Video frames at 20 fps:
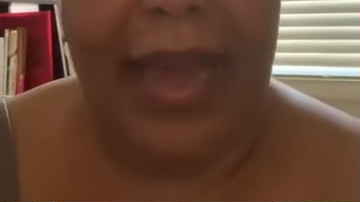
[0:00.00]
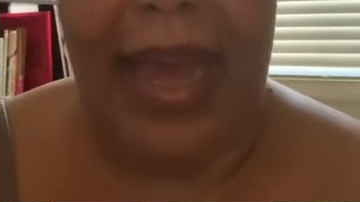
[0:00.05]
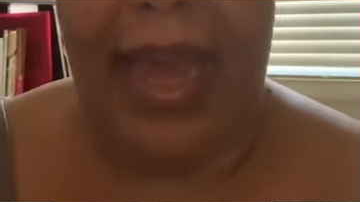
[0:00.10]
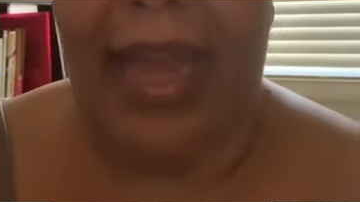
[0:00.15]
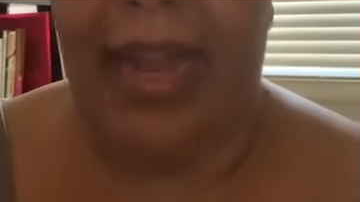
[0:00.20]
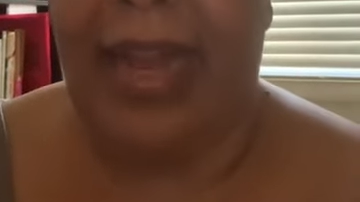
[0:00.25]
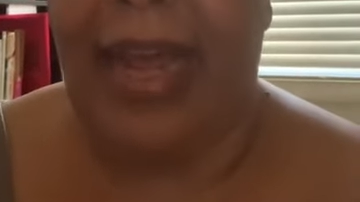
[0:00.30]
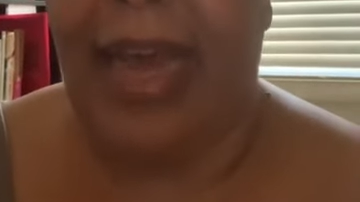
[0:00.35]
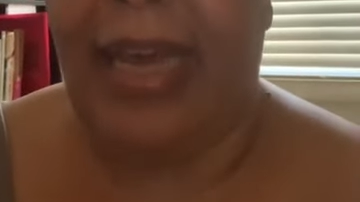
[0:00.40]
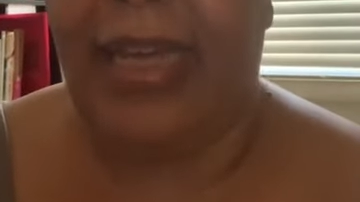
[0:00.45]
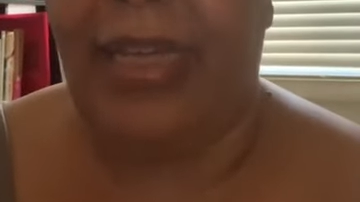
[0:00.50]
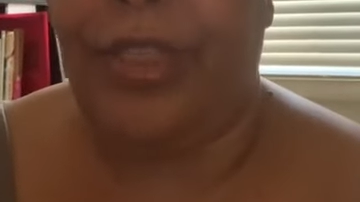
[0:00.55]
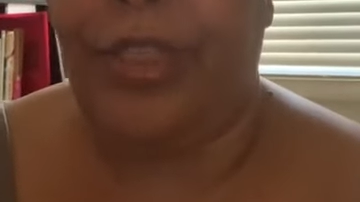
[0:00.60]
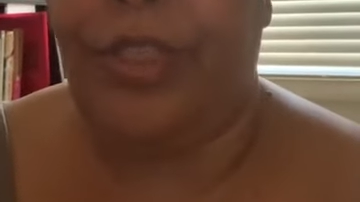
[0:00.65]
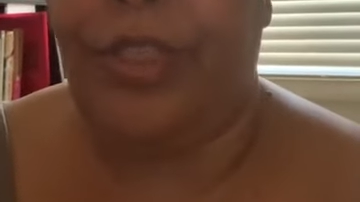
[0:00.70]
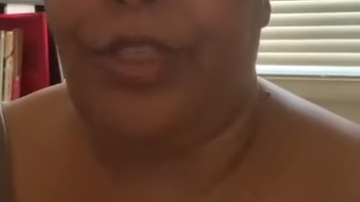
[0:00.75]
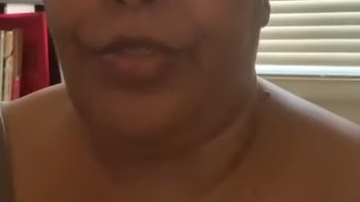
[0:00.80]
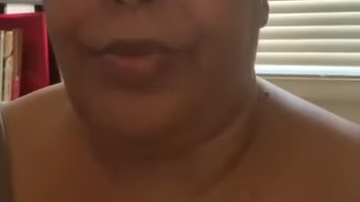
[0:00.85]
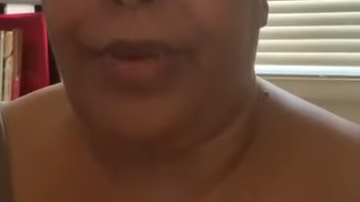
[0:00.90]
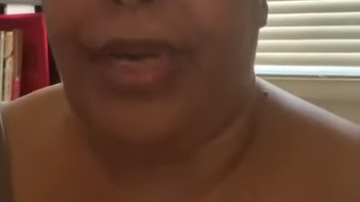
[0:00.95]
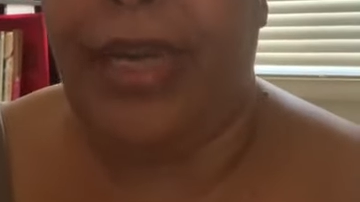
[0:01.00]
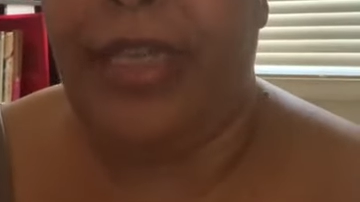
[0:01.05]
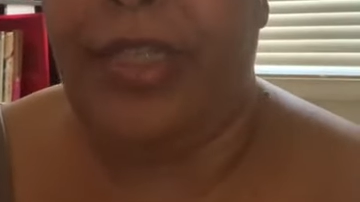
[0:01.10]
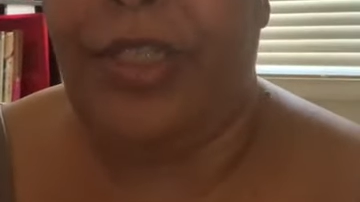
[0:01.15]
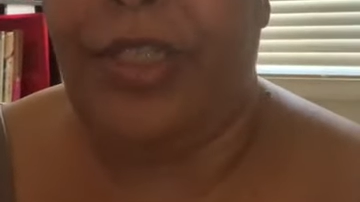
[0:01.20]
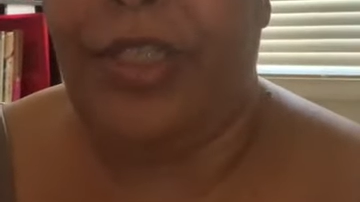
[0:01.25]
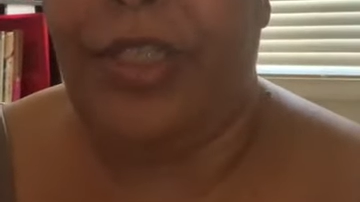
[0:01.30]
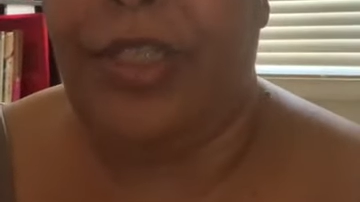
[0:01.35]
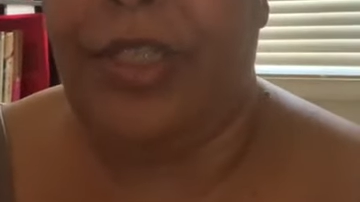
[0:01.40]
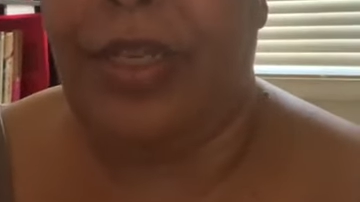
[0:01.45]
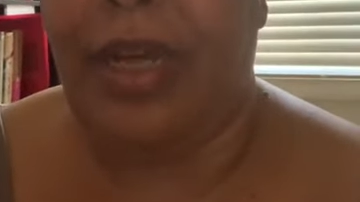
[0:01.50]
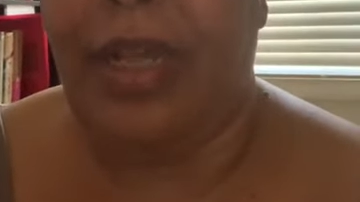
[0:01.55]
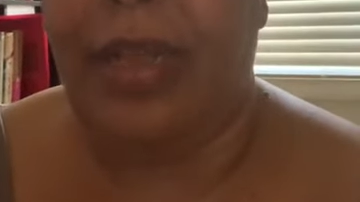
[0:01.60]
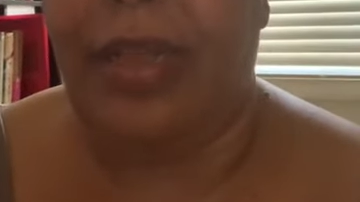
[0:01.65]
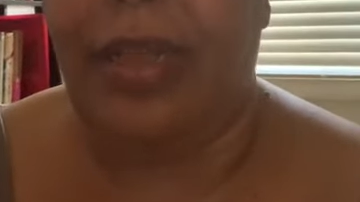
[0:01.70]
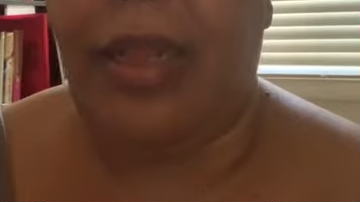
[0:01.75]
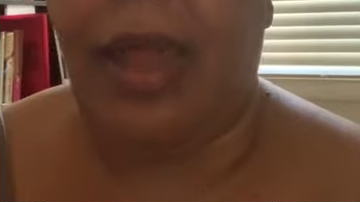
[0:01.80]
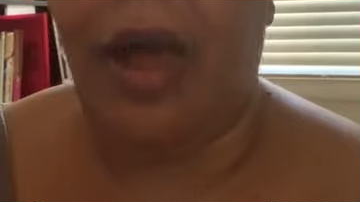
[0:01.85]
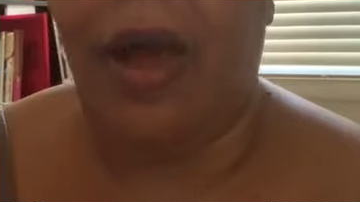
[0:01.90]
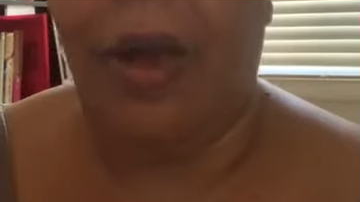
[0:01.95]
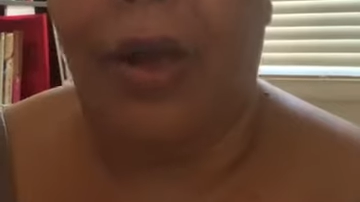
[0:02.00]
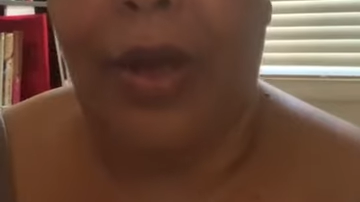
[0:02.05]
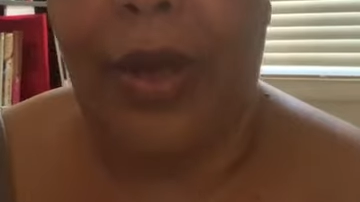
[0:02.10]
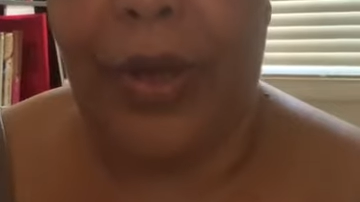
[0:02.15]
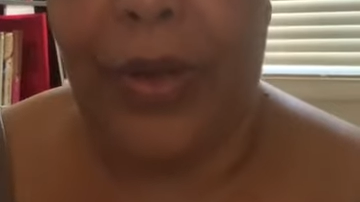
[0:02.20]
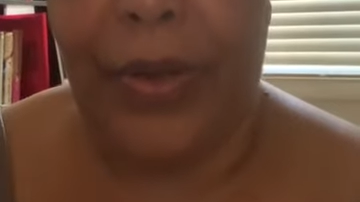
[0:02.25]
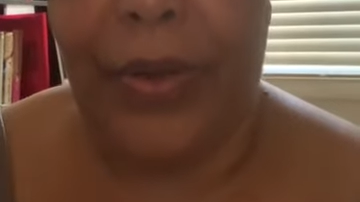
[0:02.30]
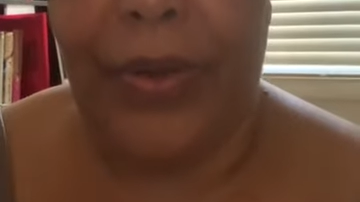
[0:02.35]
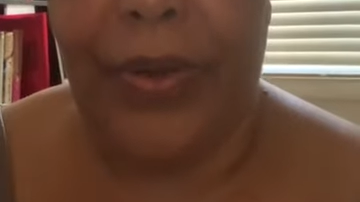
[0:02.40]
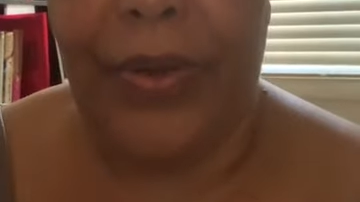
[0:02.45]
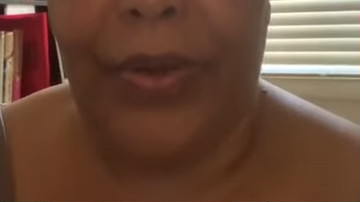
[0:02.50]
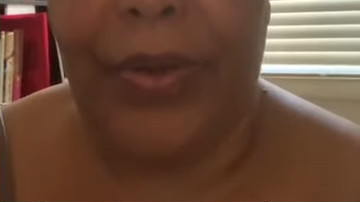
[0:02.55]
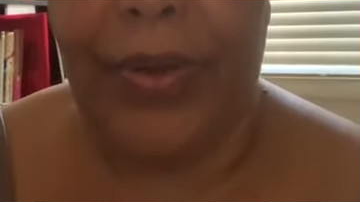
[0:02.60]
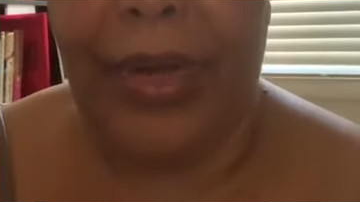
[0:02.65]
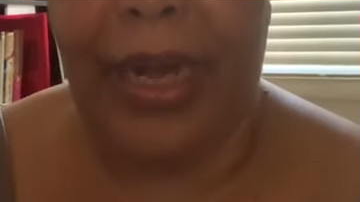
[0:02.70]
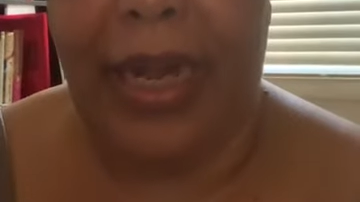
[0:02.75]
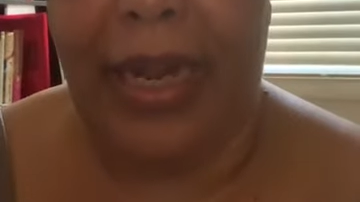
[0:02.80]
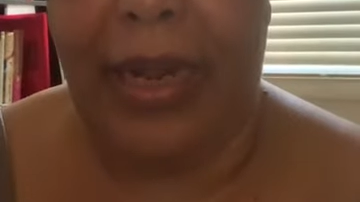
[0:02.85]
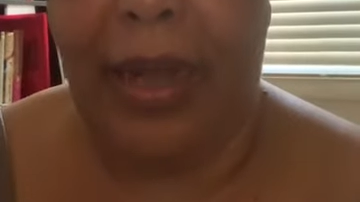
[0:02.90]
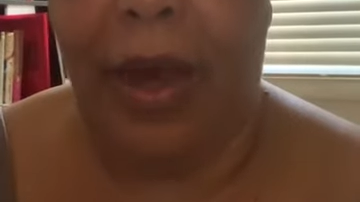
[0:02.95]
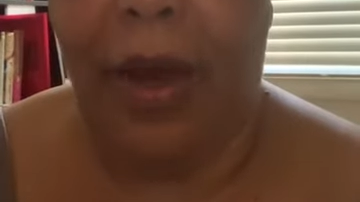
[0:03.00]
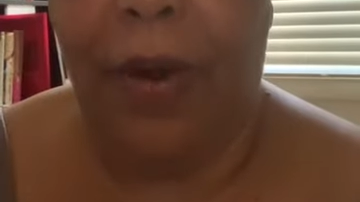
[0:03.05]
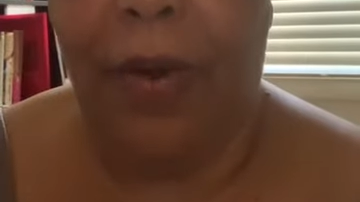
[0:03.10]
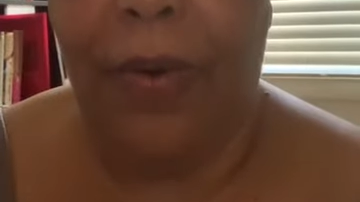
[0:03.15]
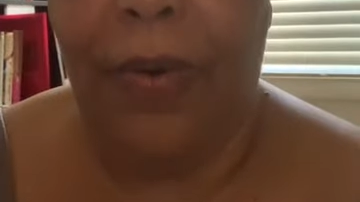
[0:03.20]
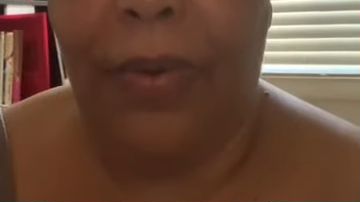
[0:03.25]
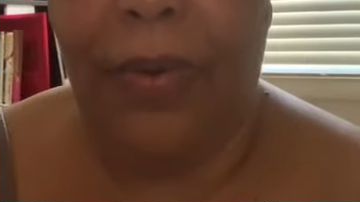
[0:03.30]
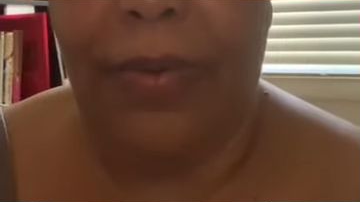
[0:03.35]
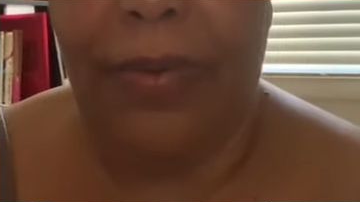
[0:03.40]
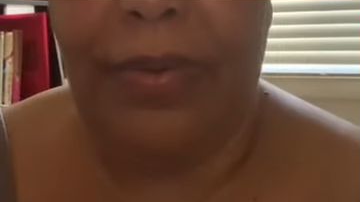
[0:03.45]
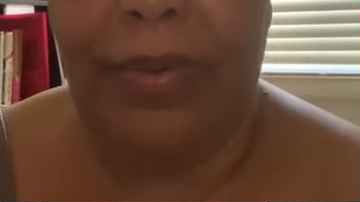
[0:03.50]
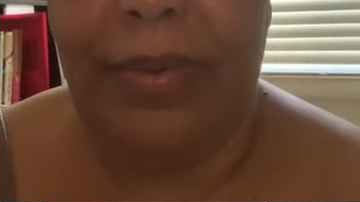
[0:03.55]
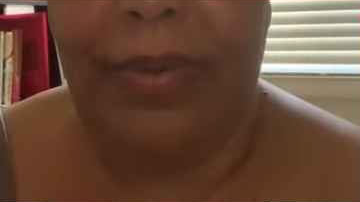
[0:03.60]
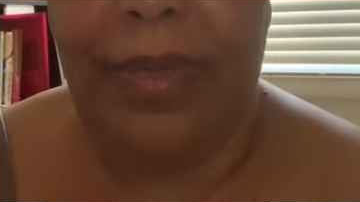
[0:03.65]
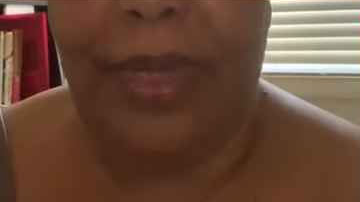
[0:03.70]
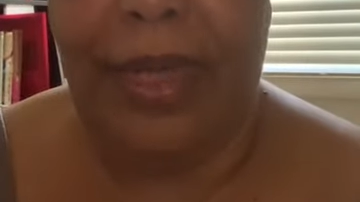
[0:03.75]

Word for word: and I can stretch longer and hold,